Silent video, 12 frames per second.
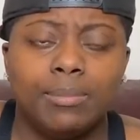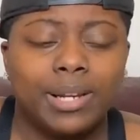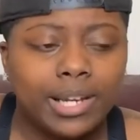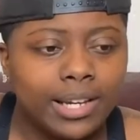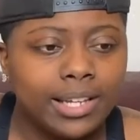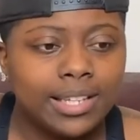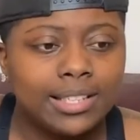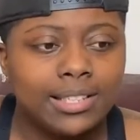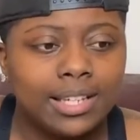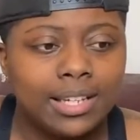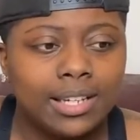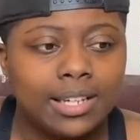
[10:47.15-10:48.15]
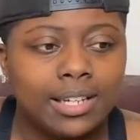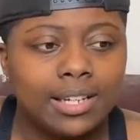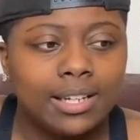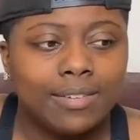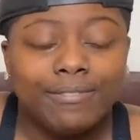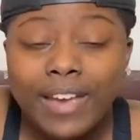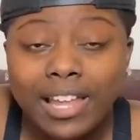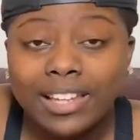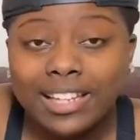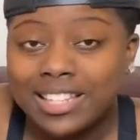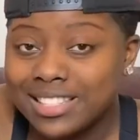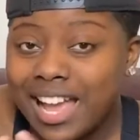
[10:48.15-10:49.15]
Because
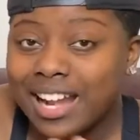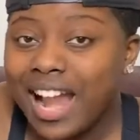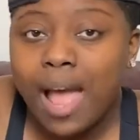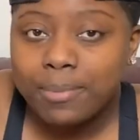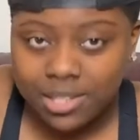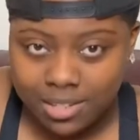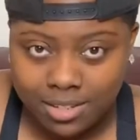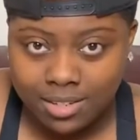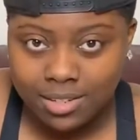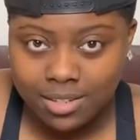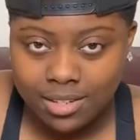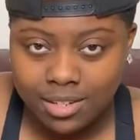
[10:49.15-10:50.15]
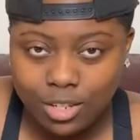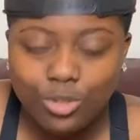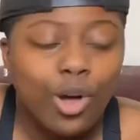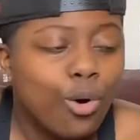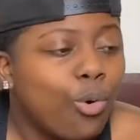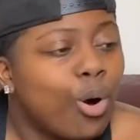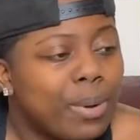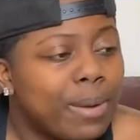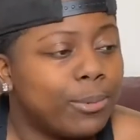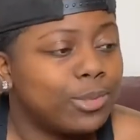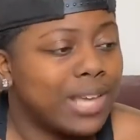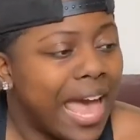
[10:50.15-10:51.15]
failing is not an option. You don't want
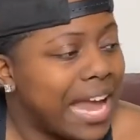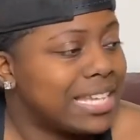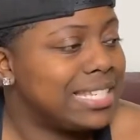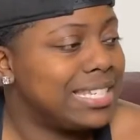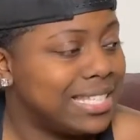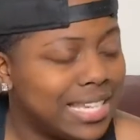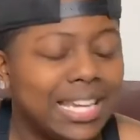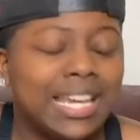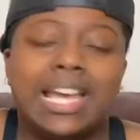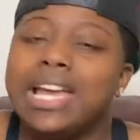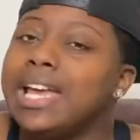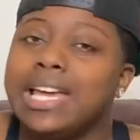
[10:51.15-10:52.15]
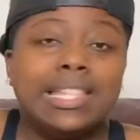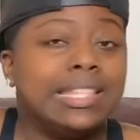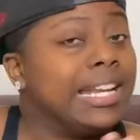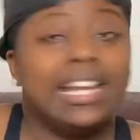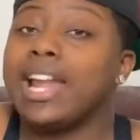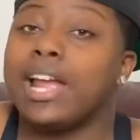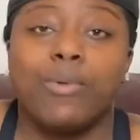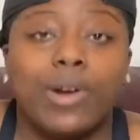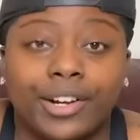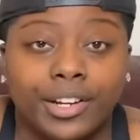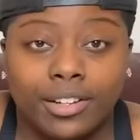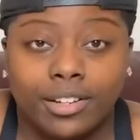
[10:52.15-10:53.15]
people to actually see that it ain't working.